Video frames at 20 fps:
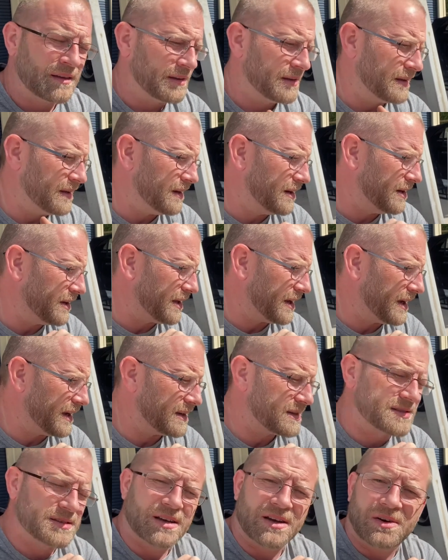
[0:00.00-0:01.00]

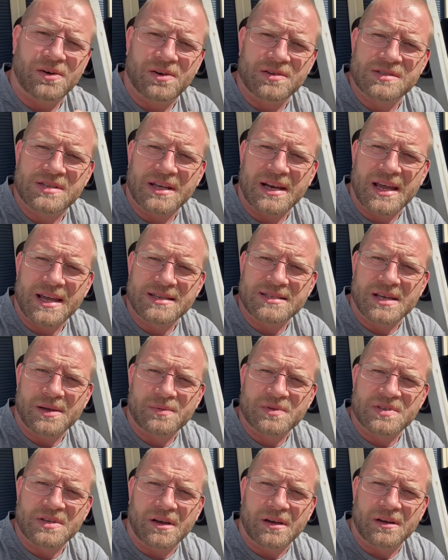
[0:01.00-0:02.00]
Okay, so on today's
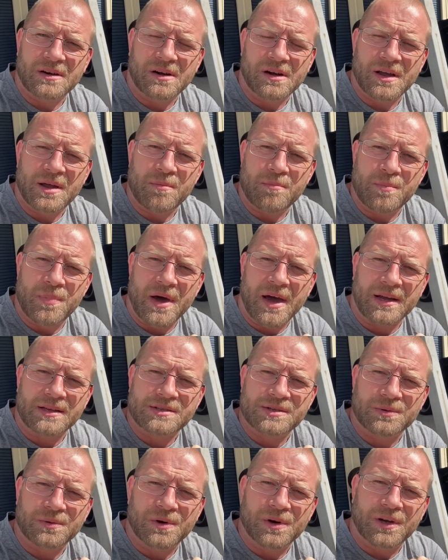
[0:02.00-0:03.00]
episode, I am back
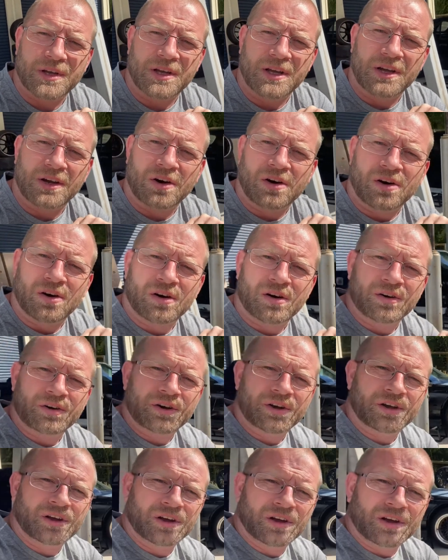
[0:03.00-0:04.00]
to working
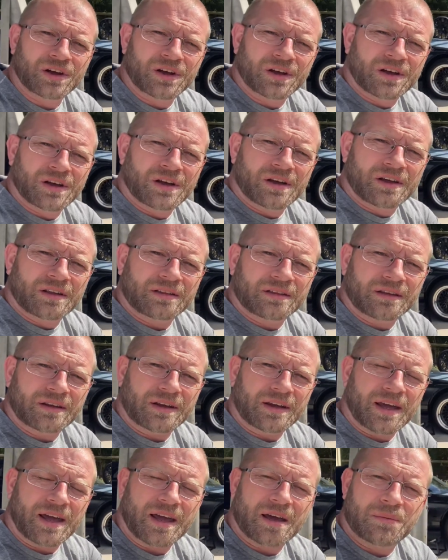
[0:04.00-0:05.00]
on
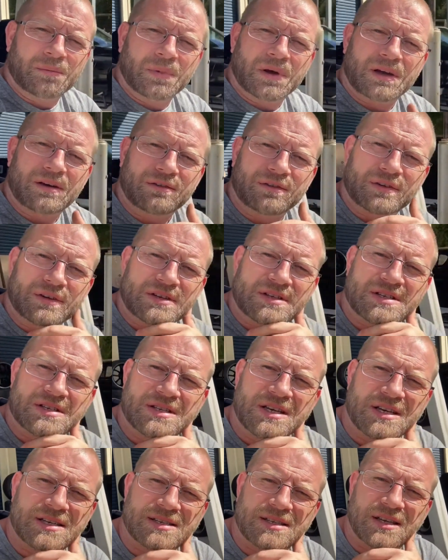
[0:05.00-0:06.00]
the
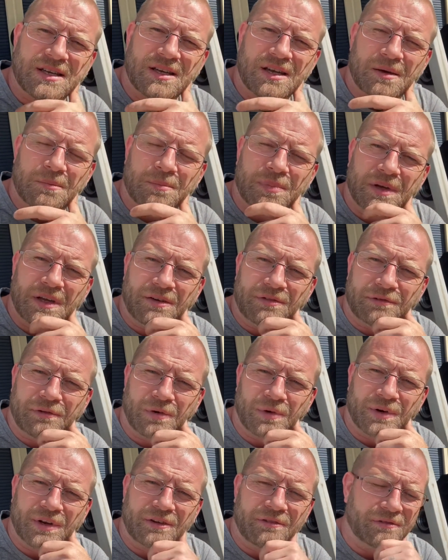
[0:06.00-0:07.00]

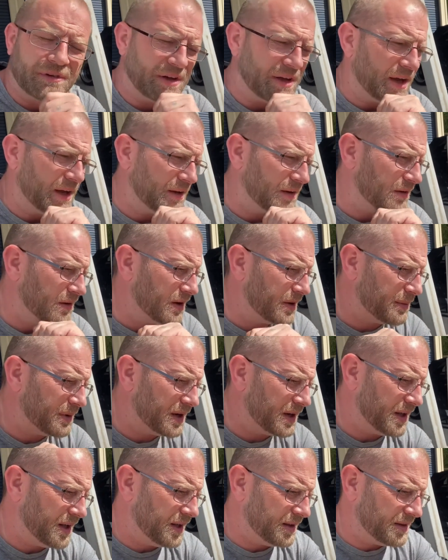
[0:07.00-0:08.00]
M60B40 V8. I'm
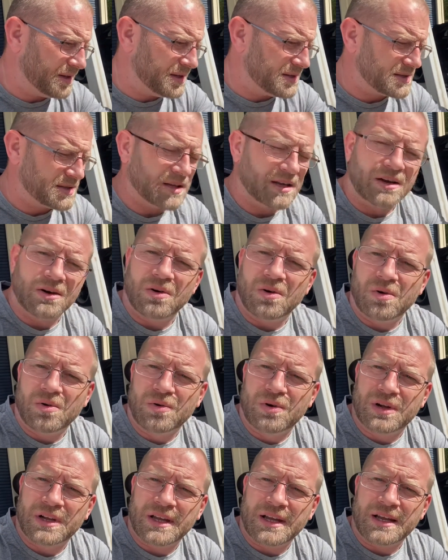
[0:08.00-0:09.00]
going to get this thing
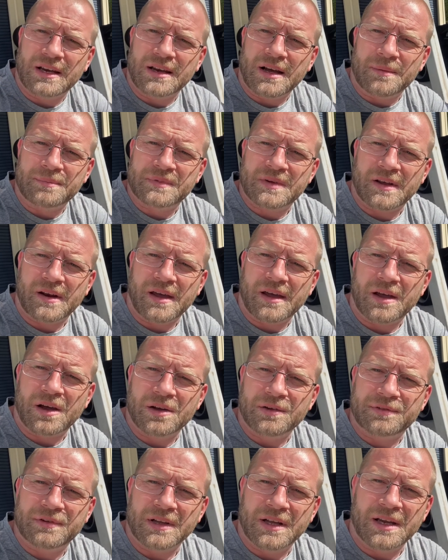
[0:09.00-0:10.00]
all cleaned up today,
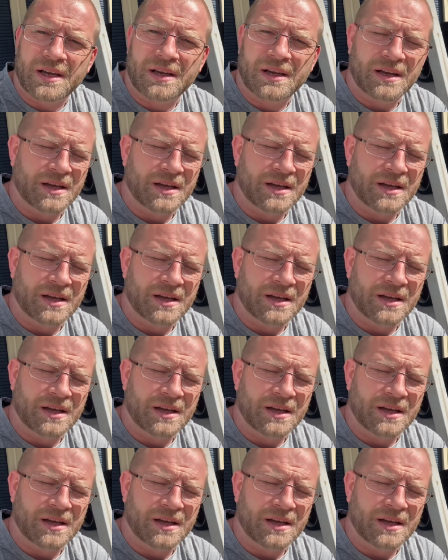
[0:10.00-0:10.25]
hopefully,